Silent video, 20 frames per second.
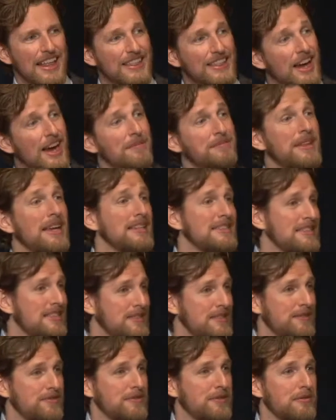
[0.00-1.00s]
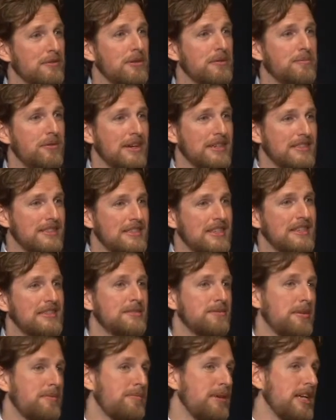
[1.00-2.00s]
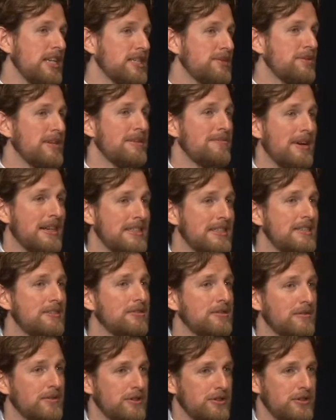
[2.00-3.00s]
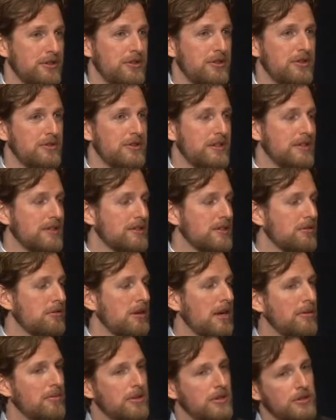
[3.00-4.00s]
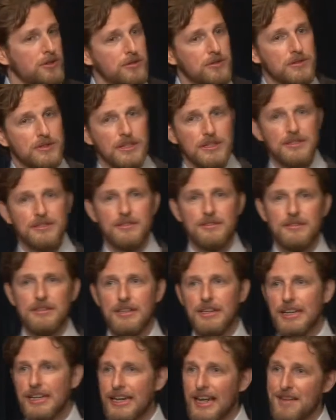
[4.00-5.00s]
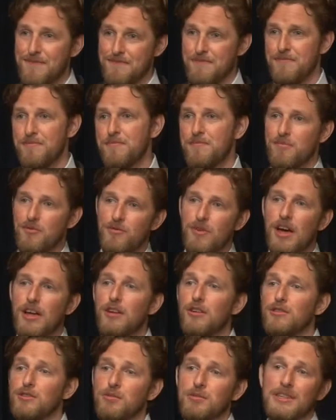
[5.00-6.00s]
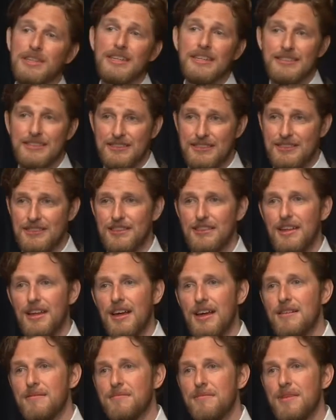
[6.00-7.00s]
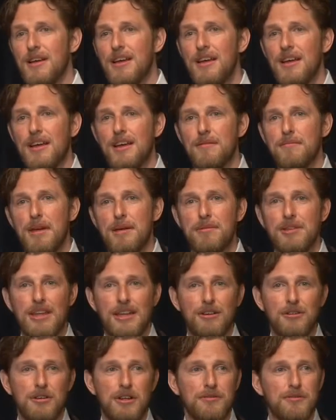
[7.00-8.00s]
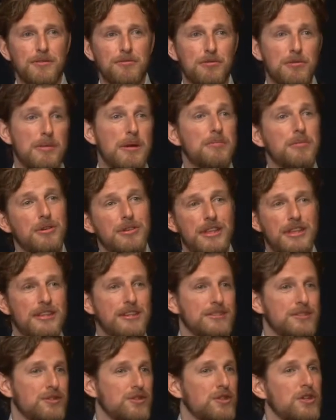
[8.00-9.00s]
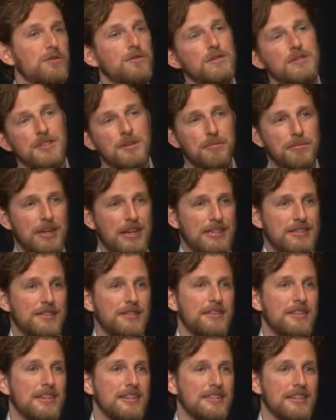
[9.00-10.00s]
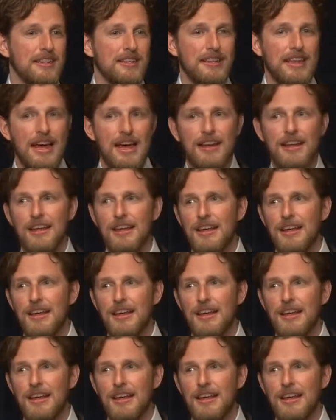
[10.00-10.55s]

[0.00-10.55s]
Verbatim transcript: The update system for WordPress sends what P H P and MySQL version you're using. So we're able to use this to, again, provide hosts with lists. Um, maybe they don't even remember that there's a server someplace or things like that.